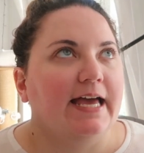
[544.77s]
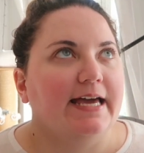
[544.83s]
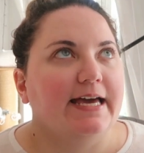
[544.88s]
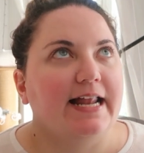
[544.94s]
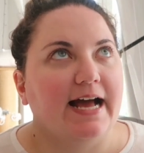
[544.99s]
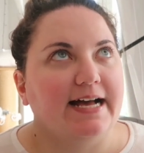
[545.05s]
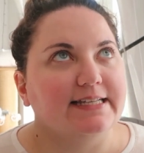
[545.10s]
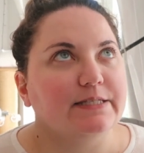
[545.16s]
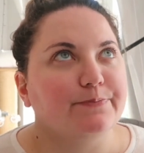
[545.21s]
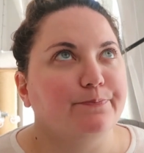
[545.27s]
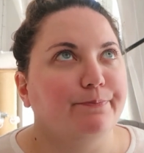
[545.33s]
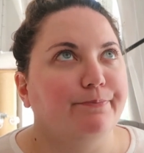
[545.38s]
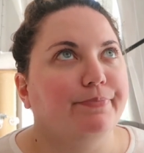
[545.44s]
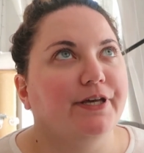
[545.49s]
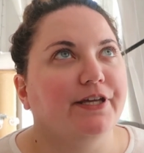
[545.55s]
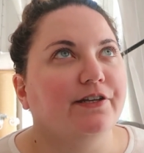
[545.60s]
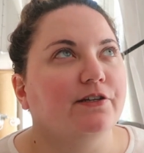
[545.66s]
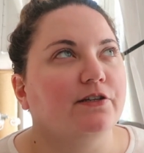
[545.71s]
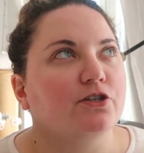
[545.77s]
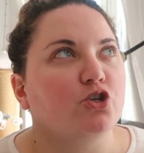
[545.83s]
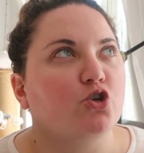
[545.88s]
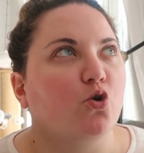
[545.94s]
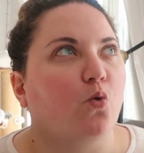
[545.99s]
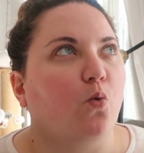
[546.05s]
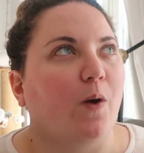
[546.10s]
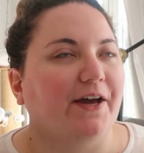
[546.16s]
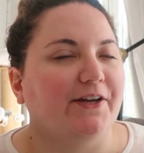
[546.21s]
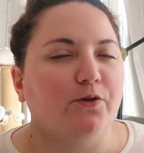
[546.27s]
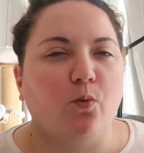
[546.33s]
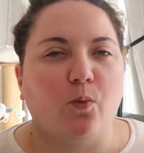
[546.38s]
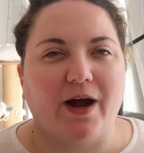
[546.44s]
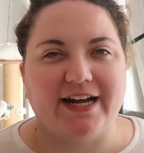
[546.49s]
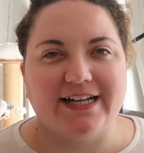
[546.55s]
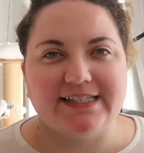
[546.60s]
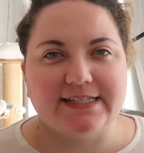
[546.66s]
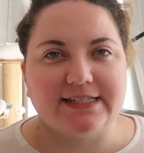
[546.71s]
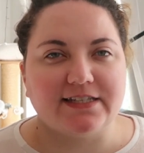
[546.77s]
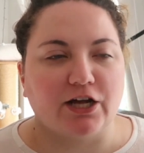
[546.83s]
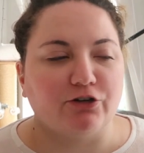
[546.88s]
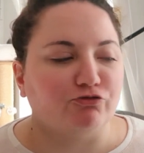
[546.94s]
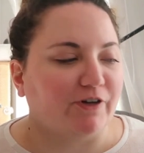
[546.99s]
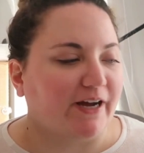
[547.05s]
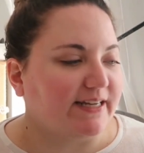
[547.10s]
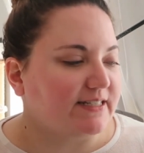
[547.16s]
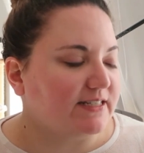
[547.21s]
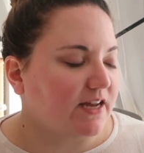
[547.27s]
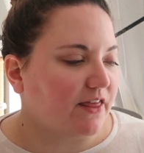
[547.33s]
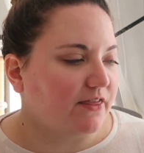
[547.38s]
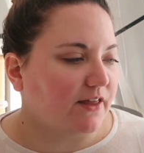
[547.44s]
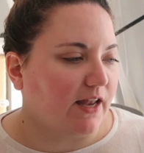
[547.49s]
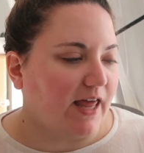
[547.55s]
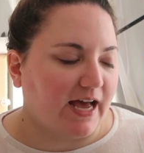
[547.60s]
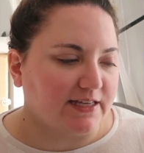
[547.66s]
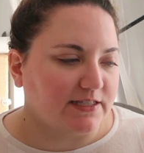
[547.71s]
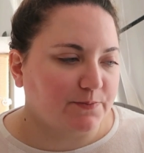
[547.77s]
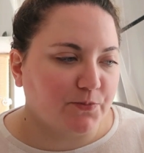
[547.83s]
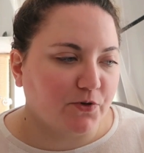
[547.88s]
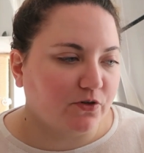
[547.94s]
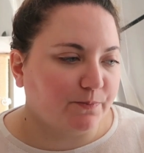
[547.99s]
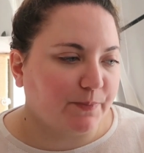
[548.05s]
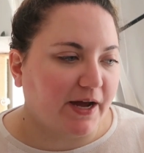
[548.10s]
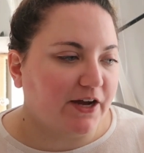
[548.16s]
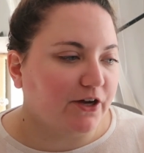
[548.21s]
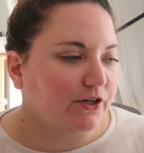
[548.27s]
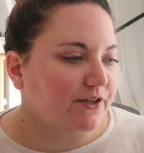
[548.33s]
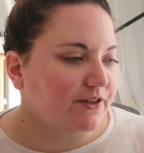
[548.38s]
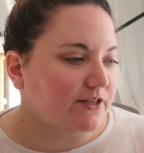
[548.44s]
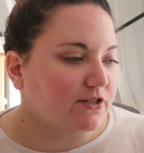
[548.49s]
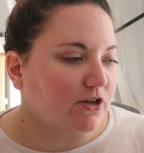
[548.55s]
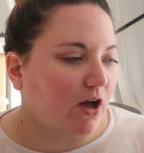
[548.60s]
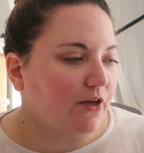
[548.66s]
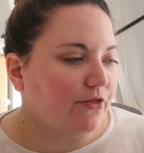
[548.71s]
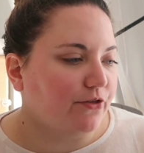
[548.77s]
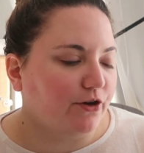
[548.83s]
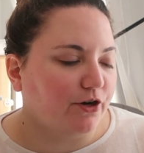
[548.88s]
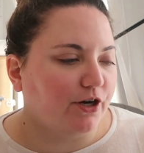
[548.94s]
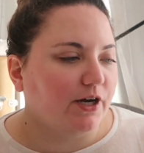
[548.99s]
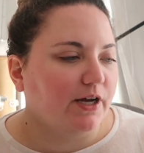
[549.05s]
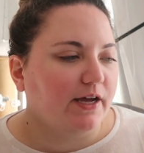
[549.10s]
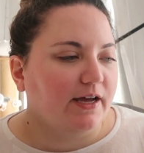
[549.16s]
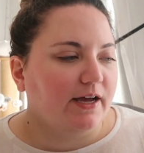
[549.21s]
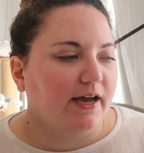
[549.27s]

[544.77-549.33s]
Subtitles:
it has been quite a while since I read the last book by this author,